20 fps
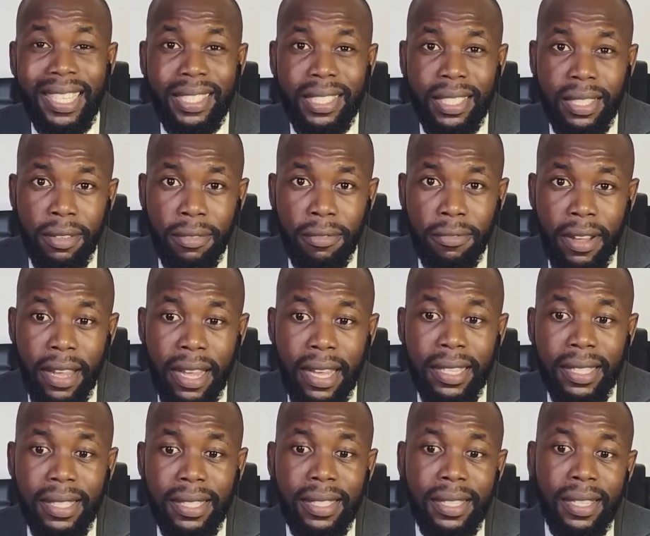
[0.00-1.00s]
is
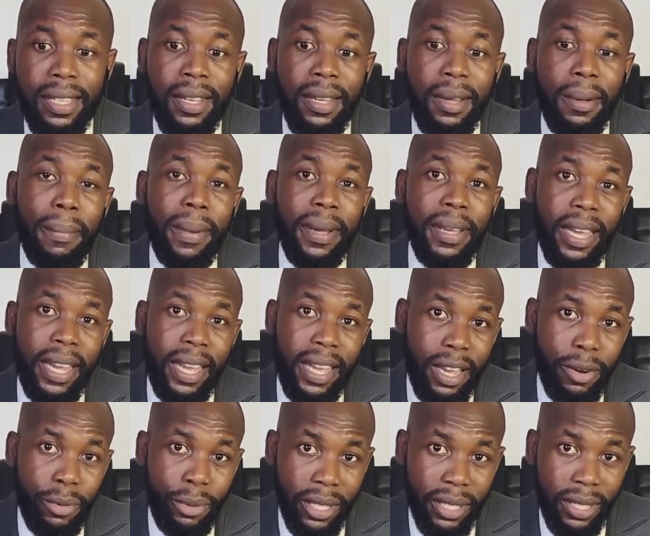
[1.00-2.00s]
defined by
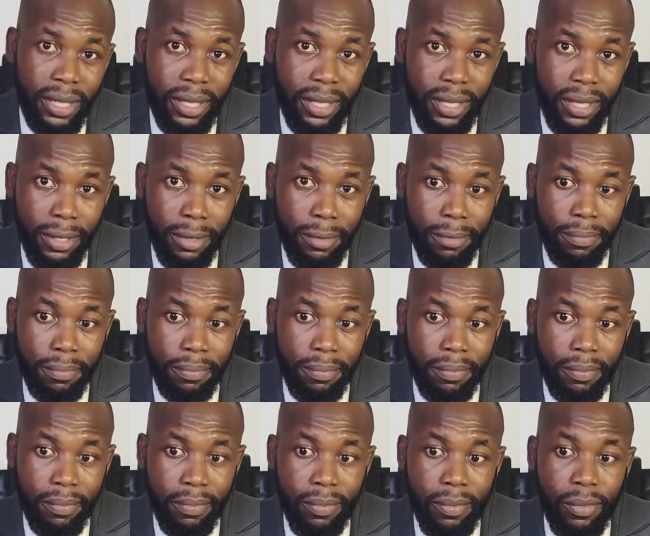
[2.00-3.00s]
higher rates
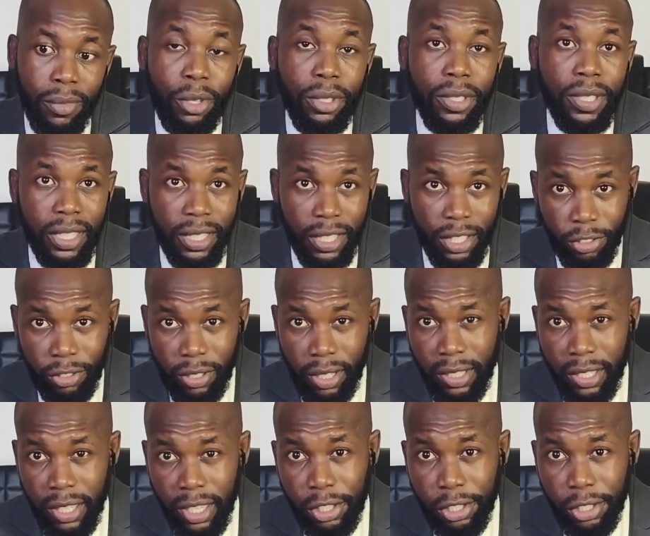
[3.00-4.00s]
on certain
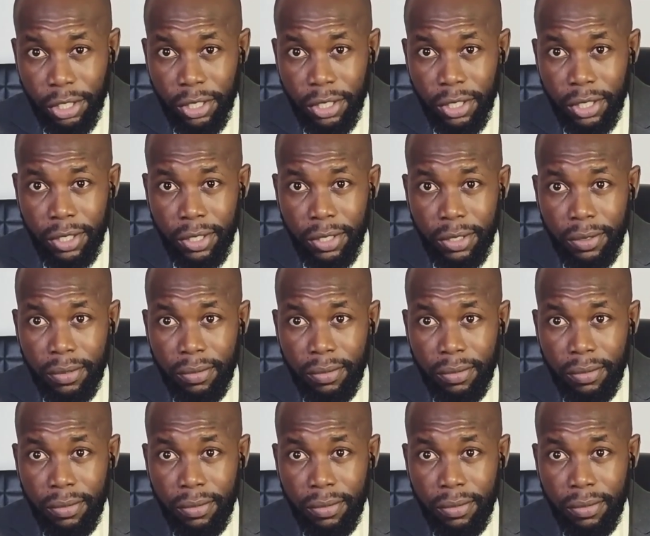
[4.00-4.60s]
transactions,